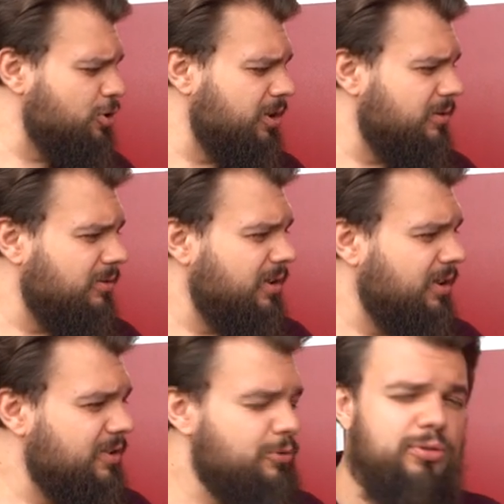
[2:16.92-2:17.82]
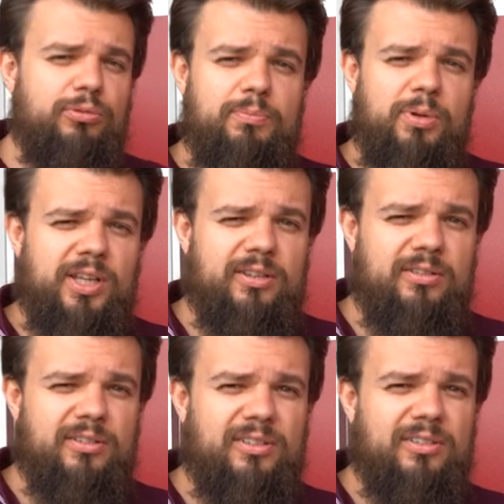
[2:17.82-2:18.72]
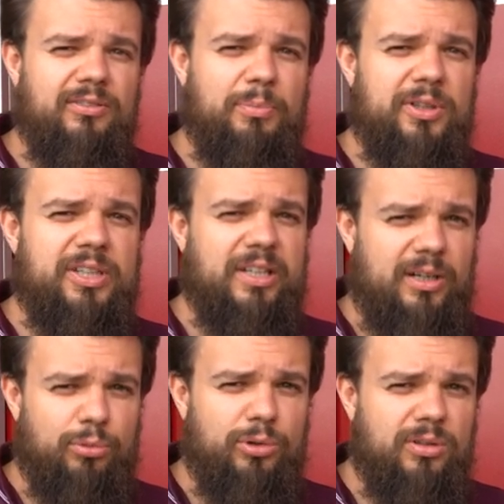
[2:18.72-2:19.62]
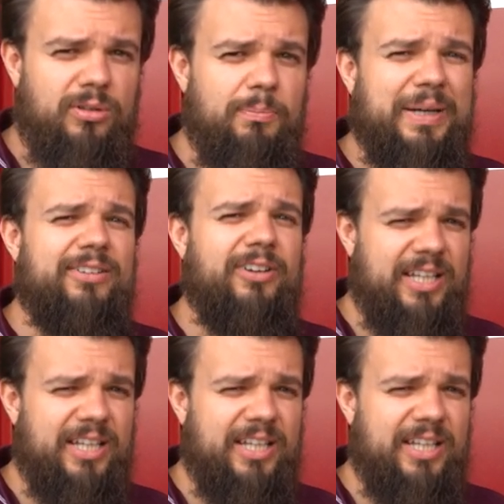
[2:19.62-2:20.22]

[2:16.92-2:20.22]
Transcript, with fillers: and indeed there is already a plan to carry out the work.